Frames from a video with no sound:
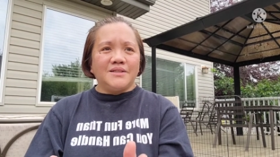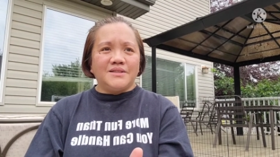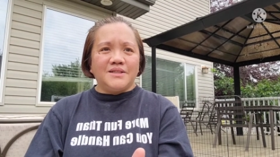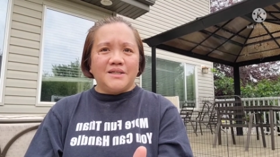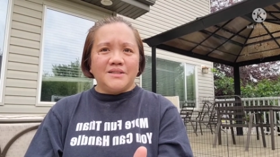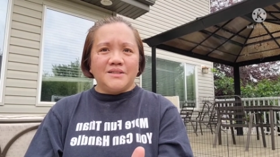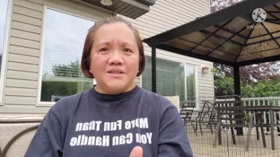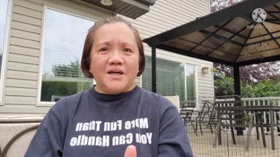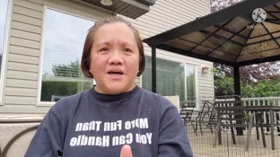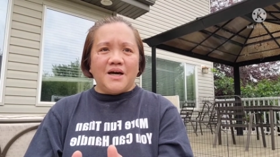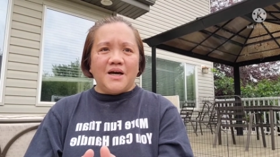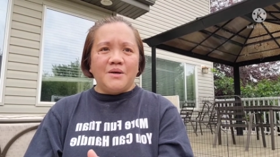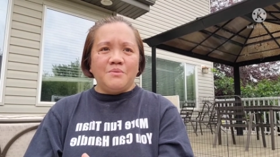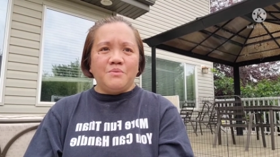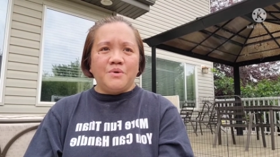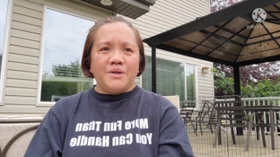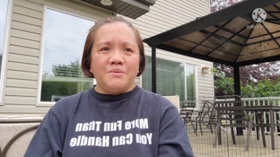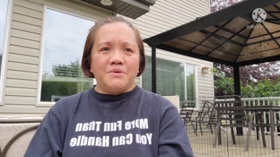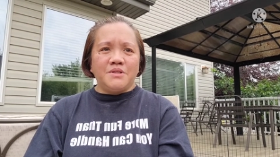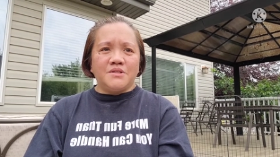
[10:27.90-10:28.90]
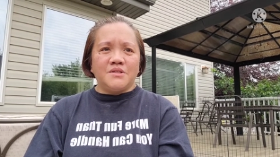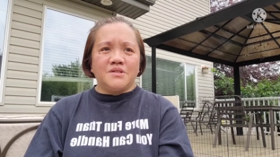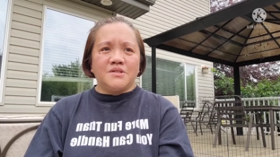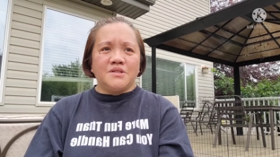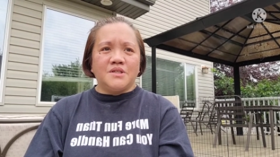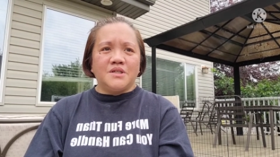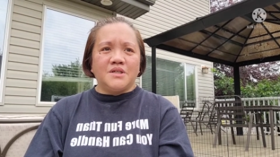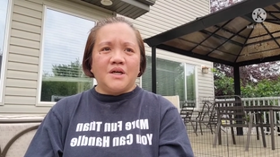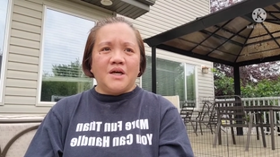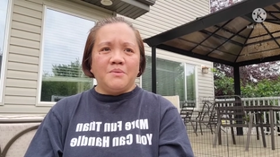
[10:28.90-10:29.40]
at that time when my
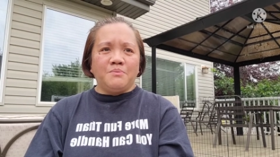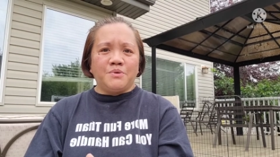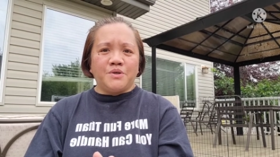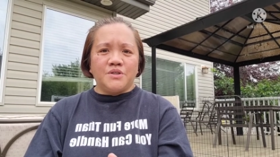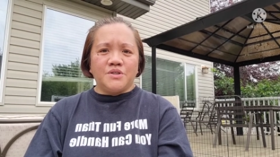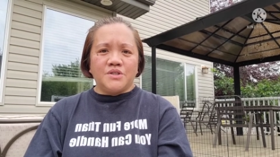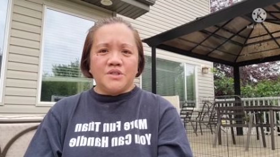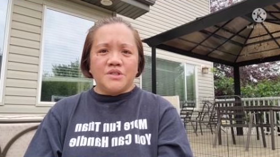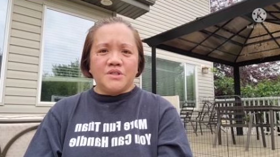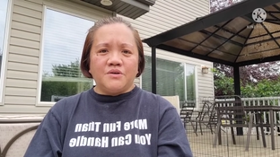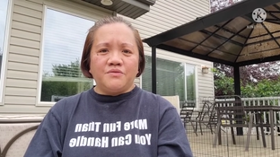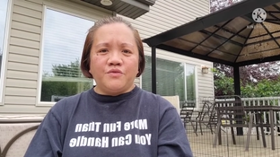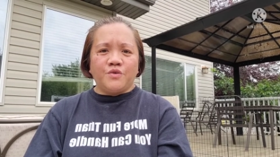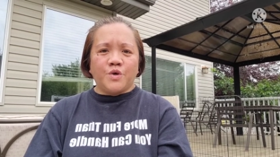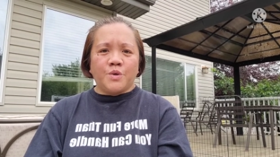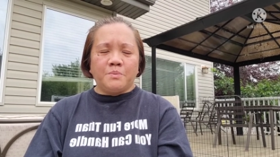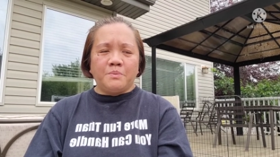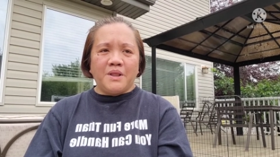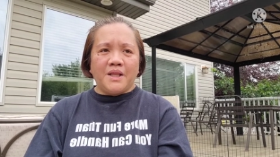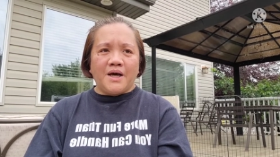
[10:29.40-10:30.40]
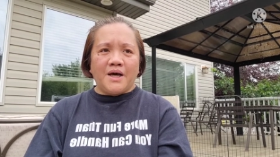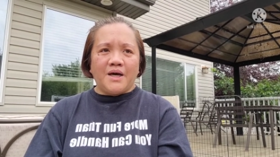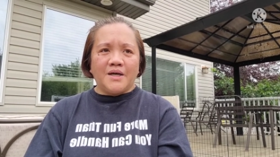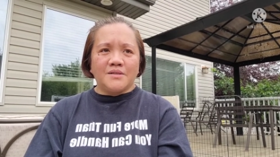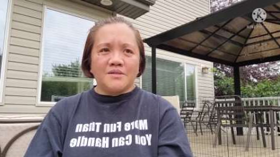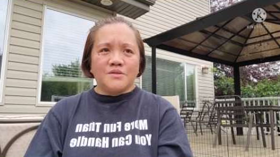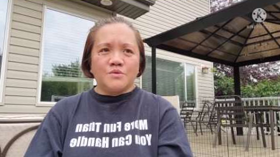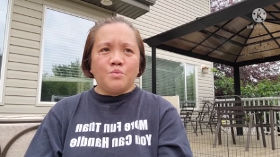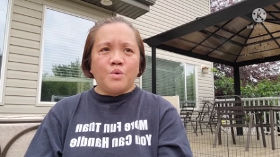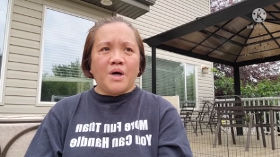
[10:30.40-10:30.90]
sister and i purchased the four
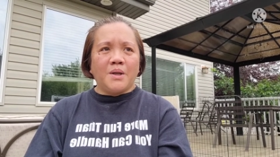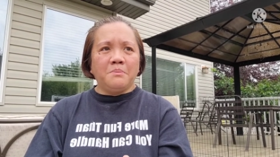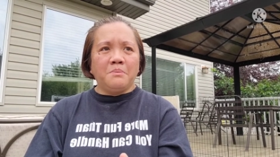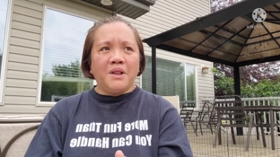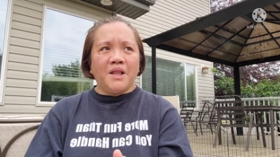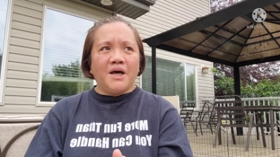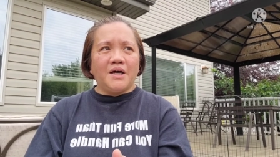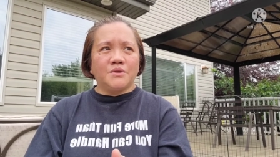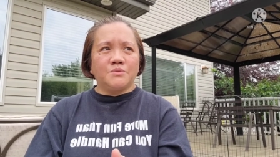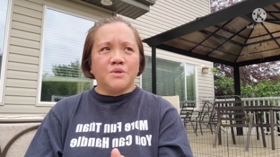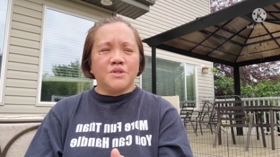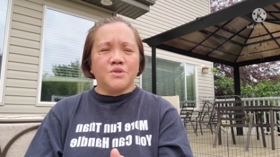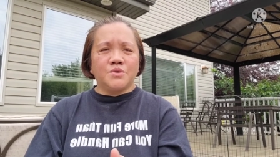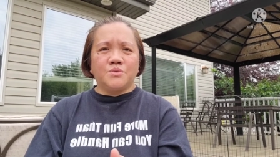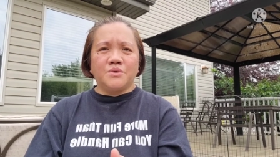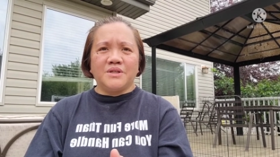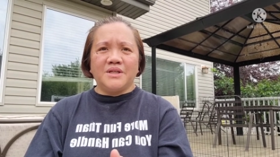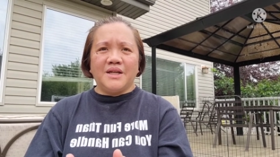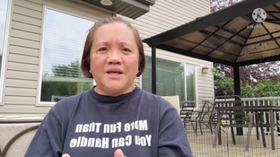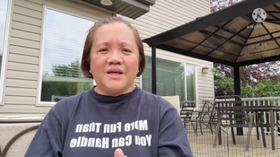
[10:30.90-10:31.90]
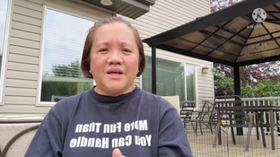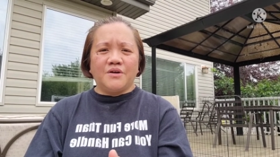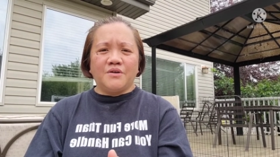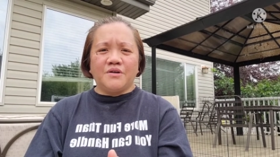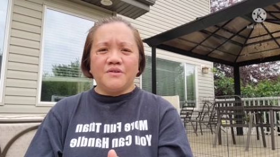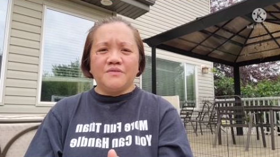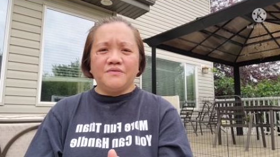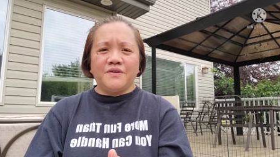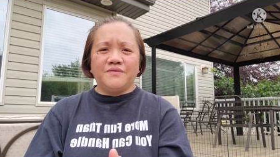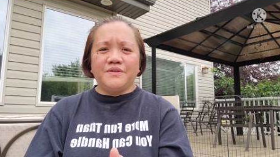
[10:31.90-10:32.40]
plots one plot was only
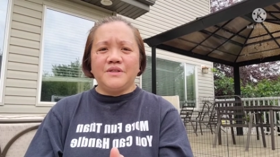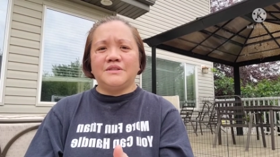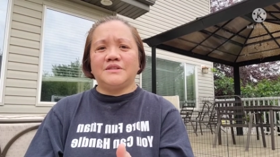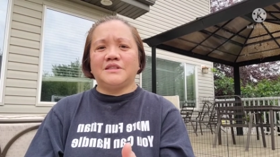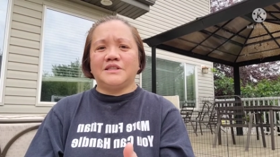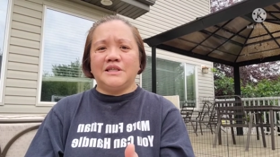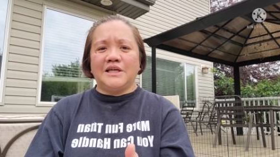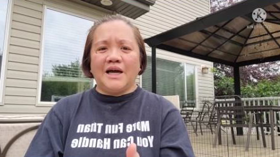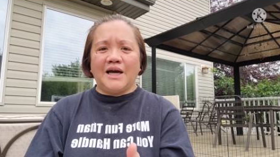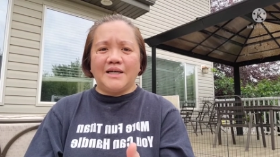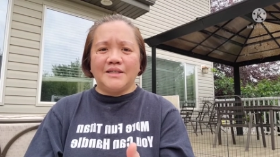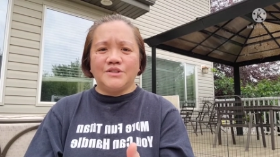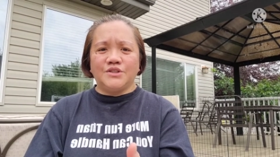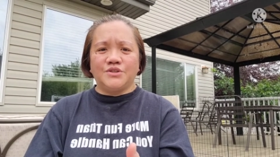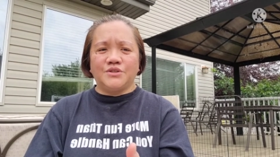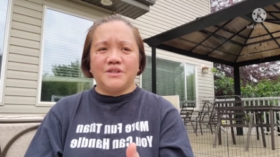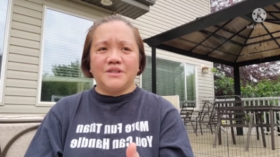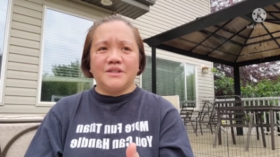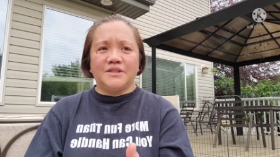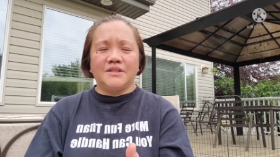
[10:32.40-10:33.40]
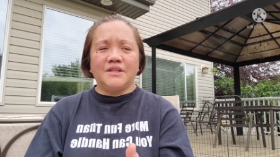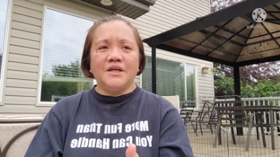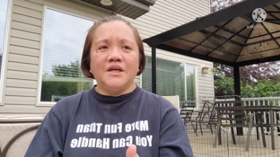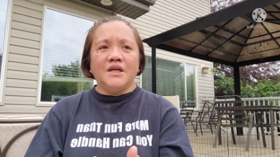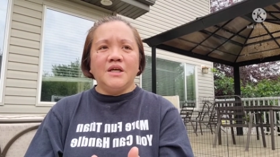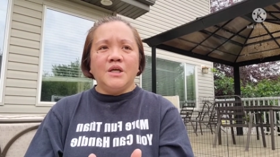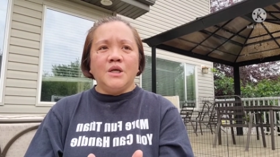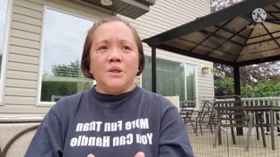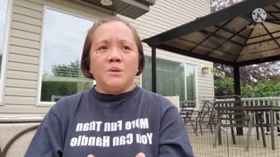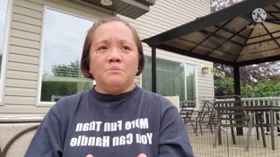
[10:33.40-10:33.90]
like around
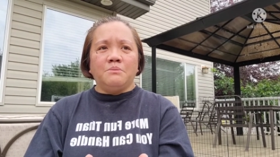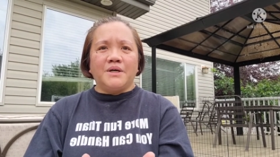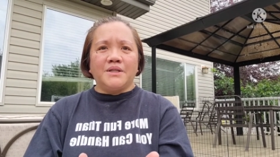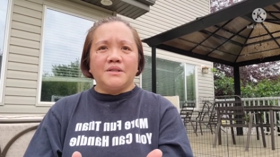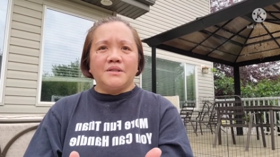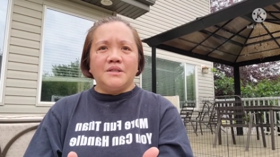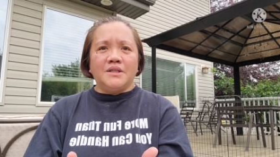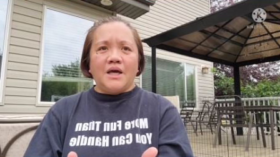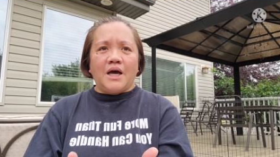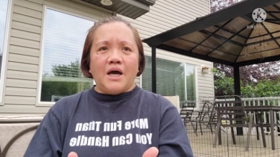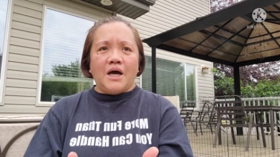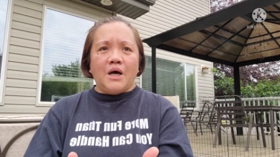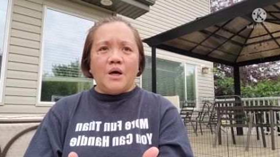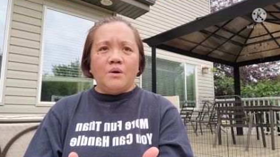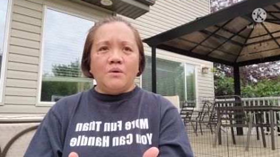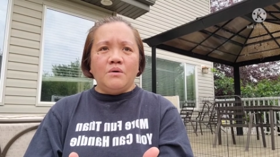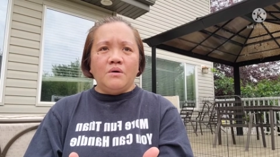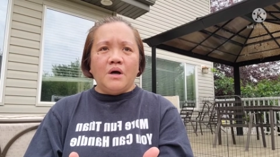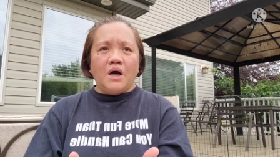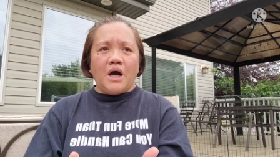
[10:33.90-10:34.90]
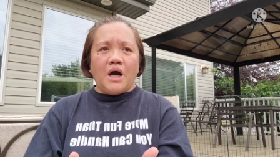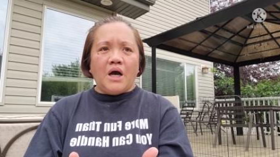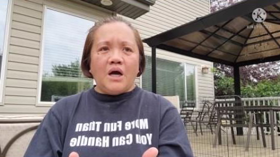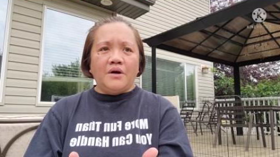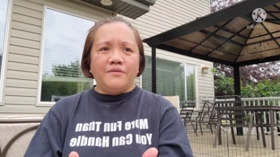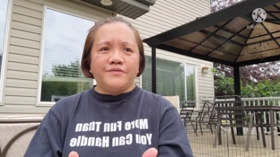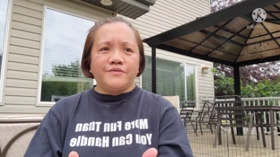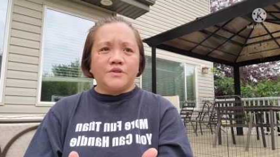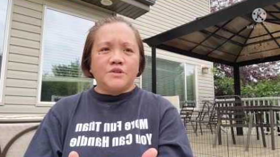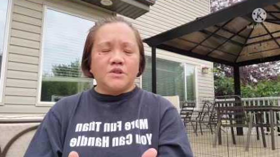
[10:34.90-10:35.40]
5300 but now
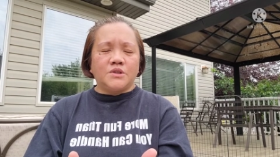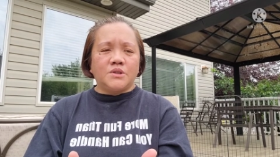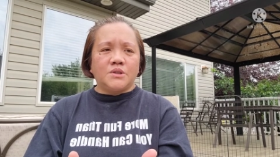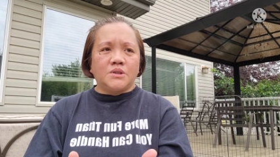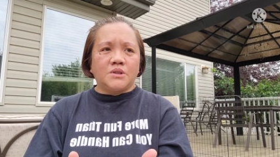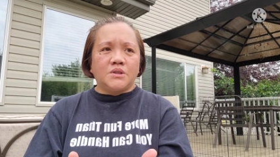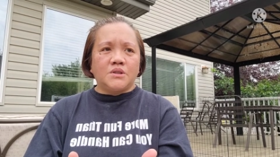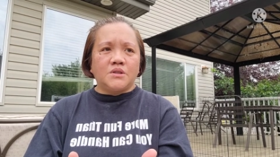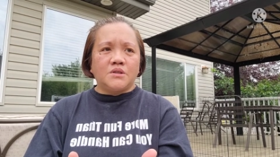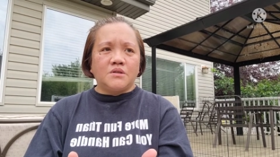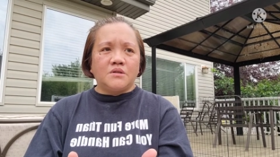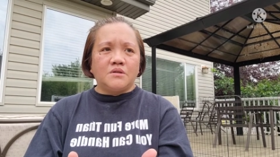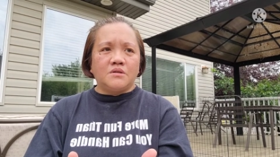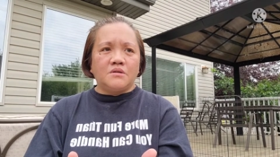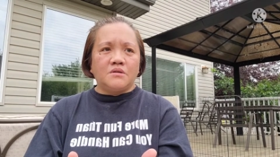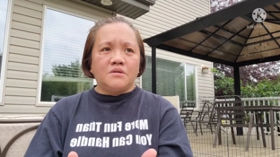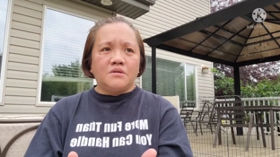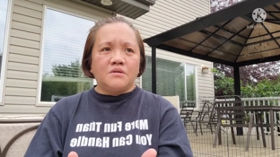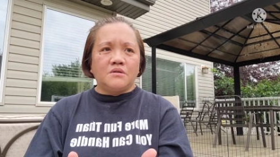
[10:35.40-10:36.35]
after